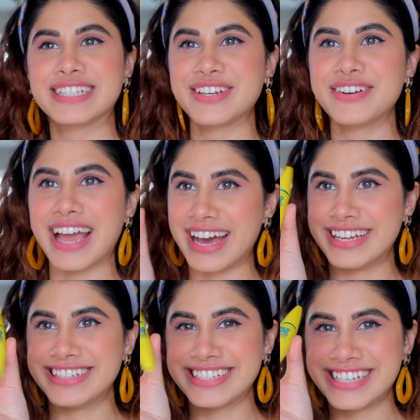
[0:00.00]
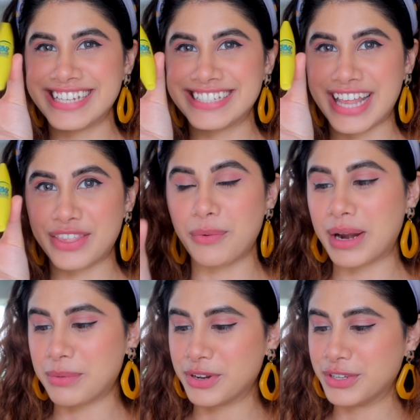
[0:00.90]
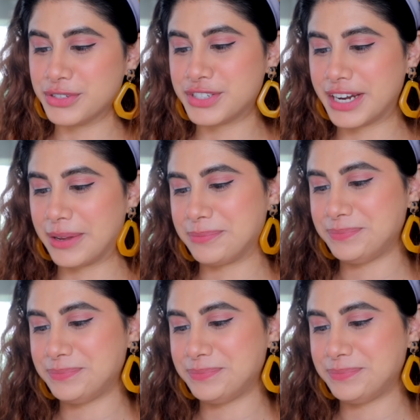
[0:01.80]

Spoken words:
So yeah, this is the one I'm gonna use today.